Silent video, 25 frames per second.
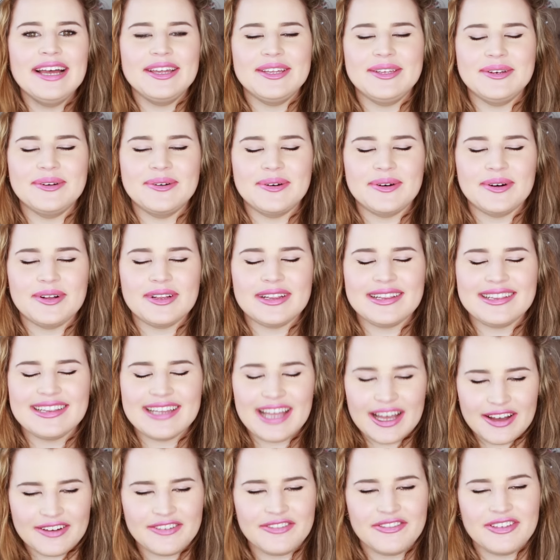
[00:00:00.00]
You'll
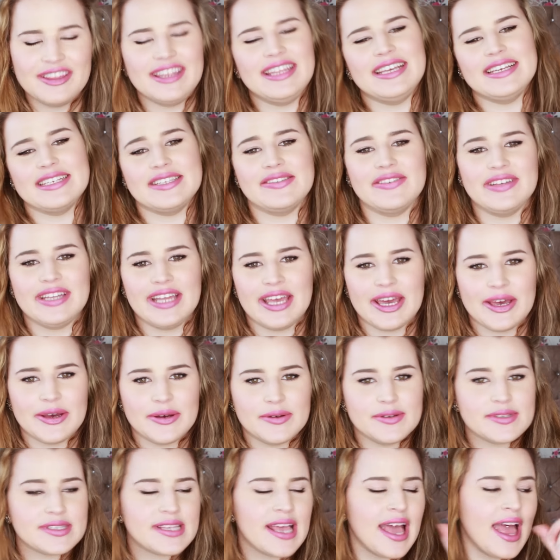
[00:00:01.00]
love these
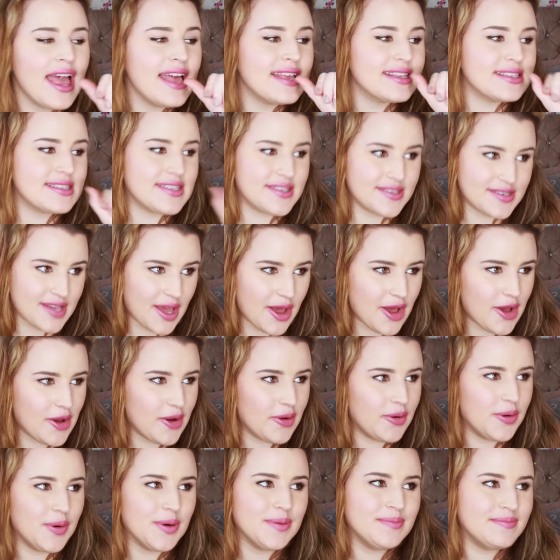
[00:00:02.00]
videos,
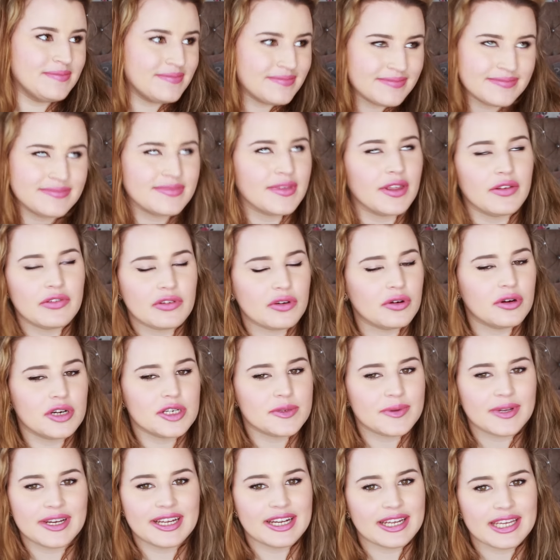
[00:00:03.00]
so of
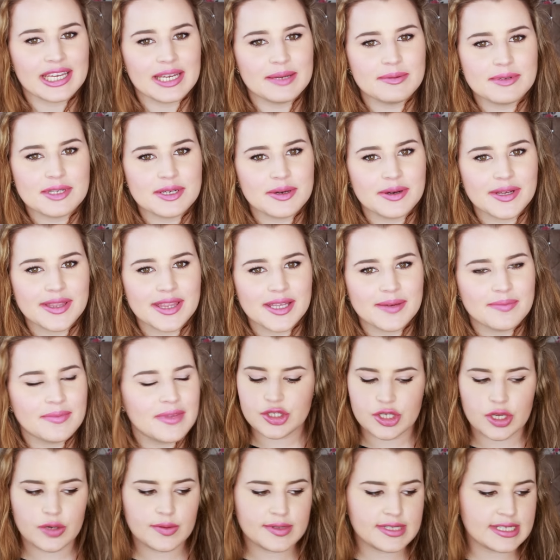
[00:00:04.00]
course we gotta keep doing them.
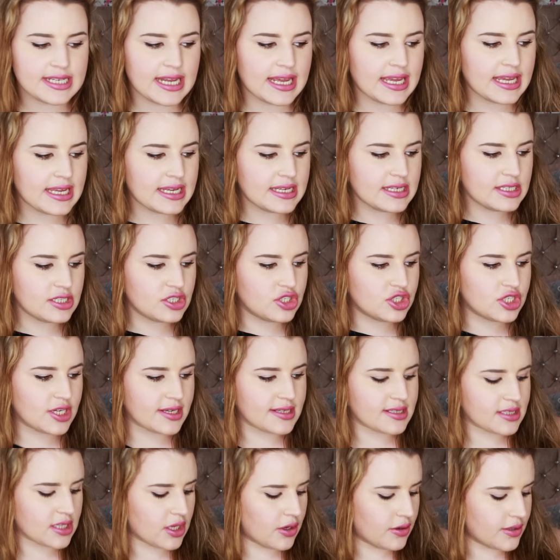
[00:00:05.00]
So today is
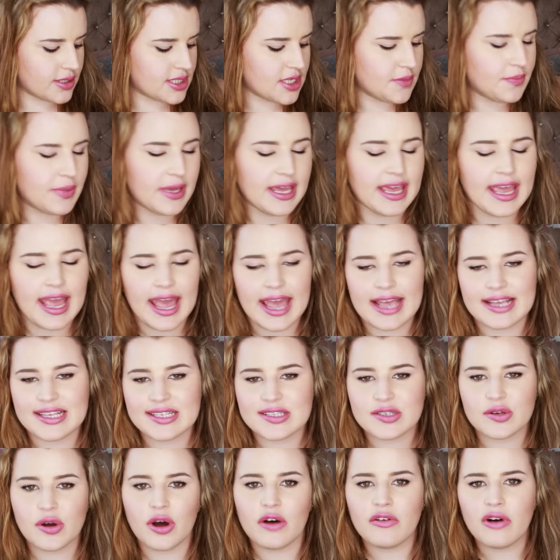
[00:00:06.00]
just going to be a
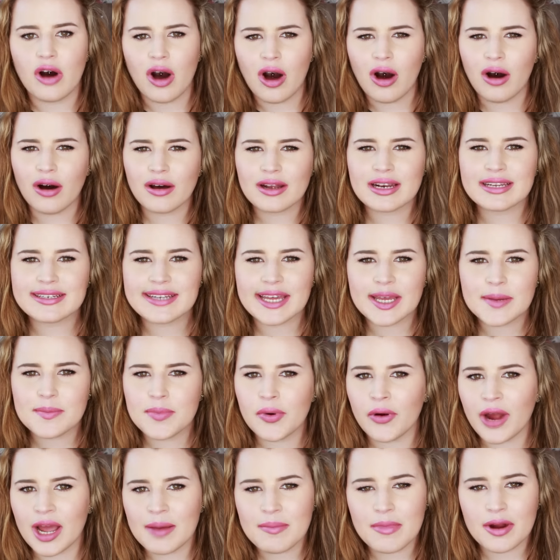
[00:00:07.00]
sort of holiday
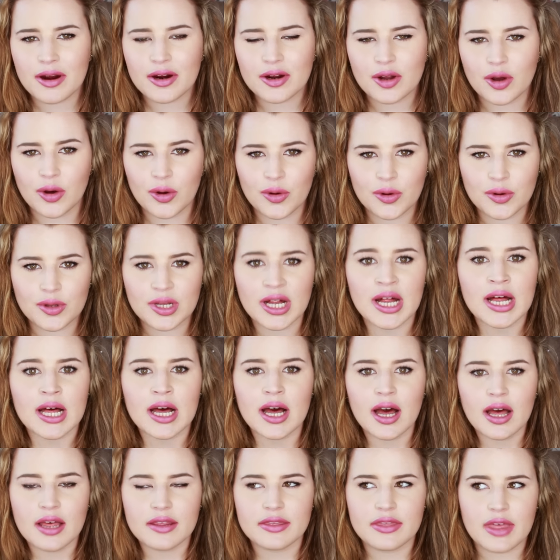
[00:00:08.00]
Primark haul.
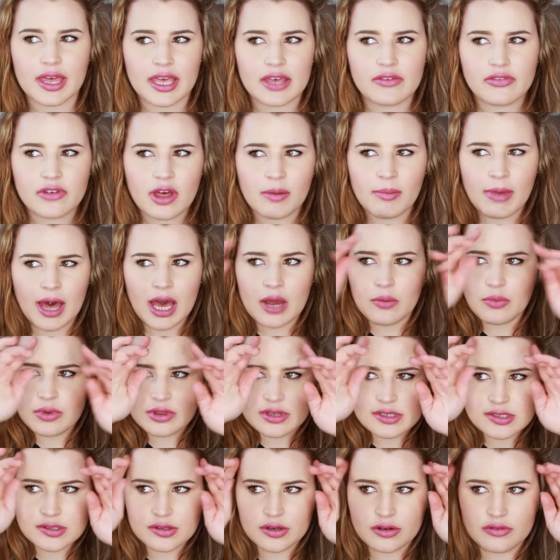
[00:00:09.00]
They have come out
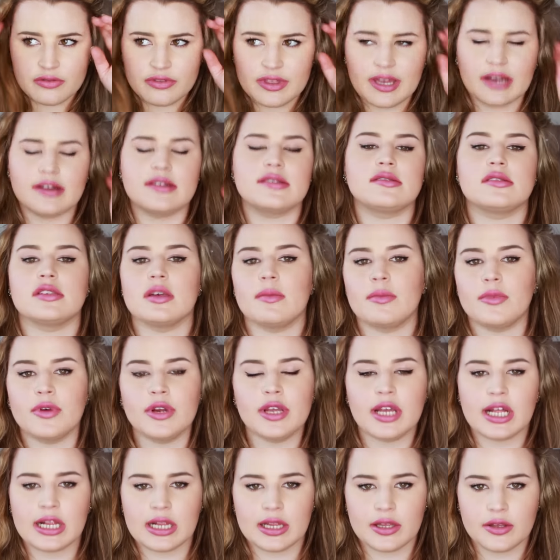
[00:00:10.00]
with sort of their
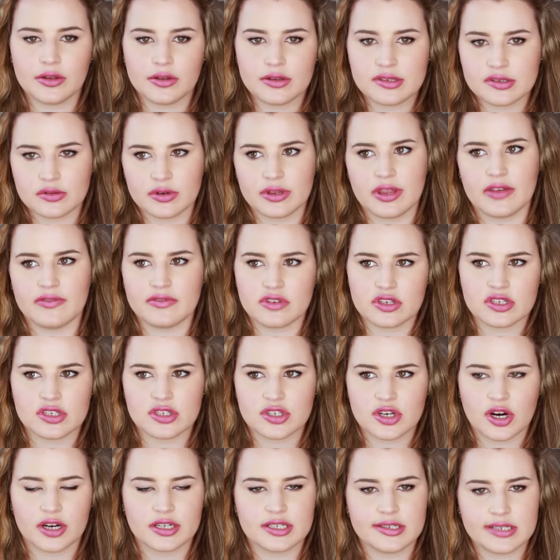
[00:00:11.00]
summery clothes, or they've just
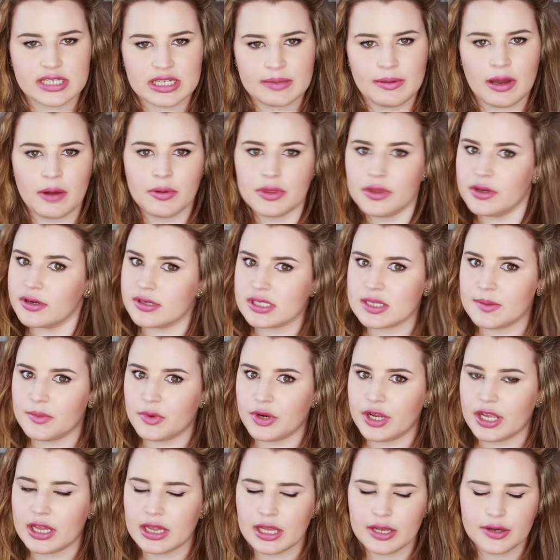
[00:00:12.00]
started to come out with their
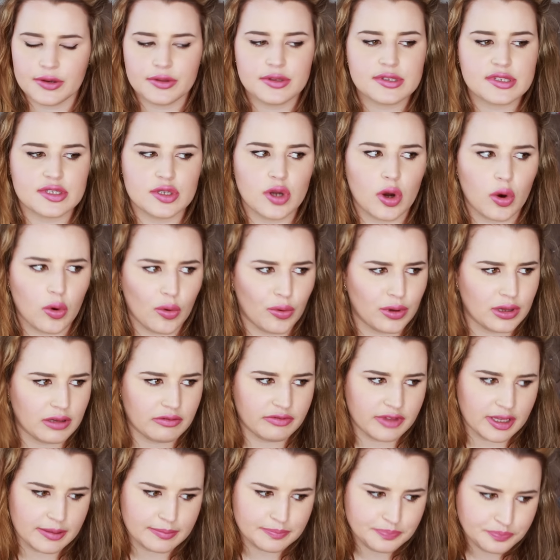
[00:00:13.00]
summery clothes, not all
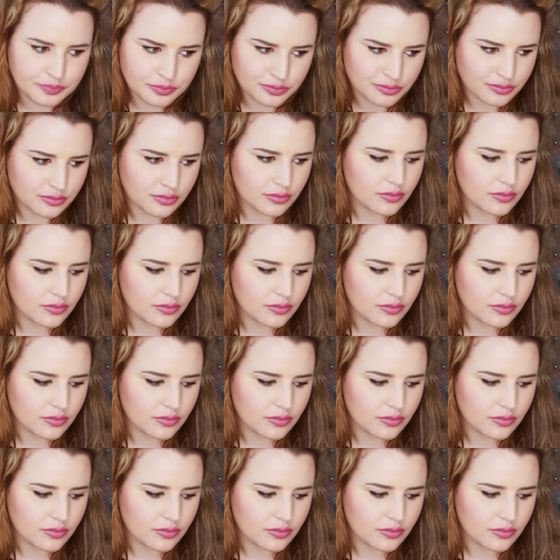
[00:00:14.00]
of them.